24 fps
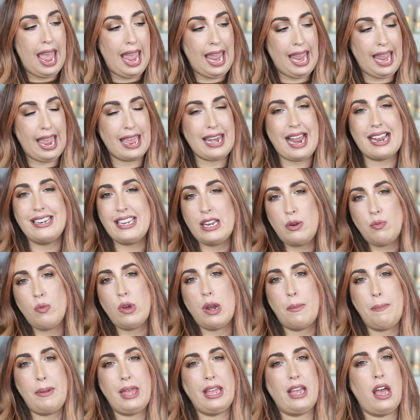And I didn't
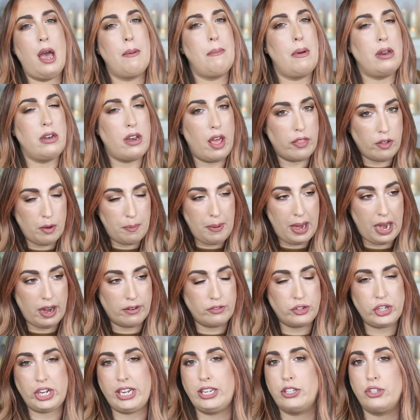want to pick up another pair
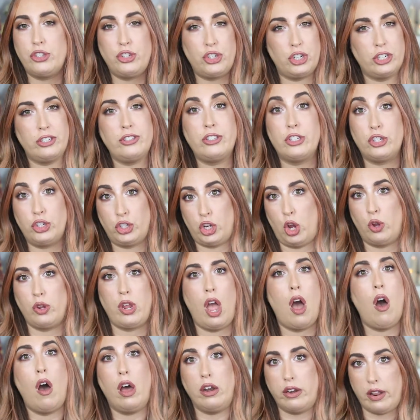of jeans just to show
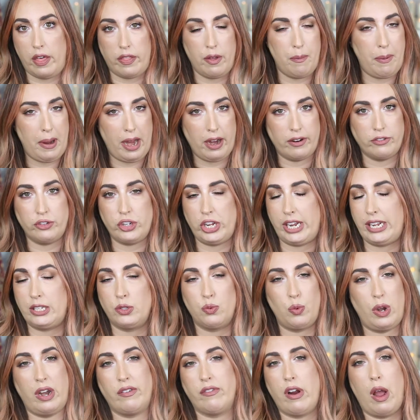y'all another pair of
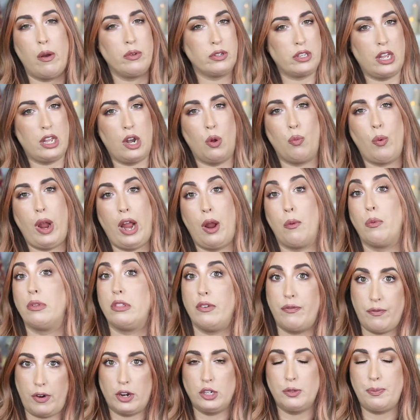jeans whenever I was going to wear it with the
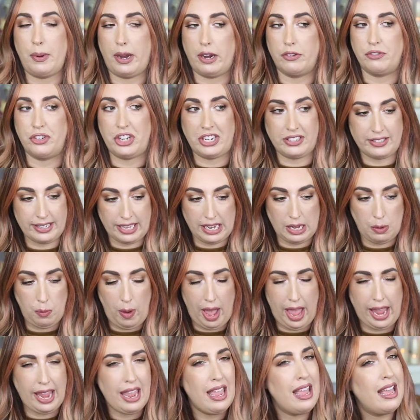first pair of jeans
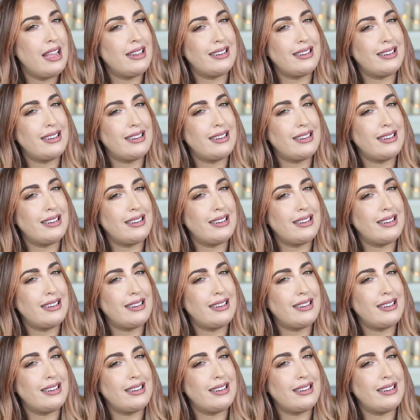anyway.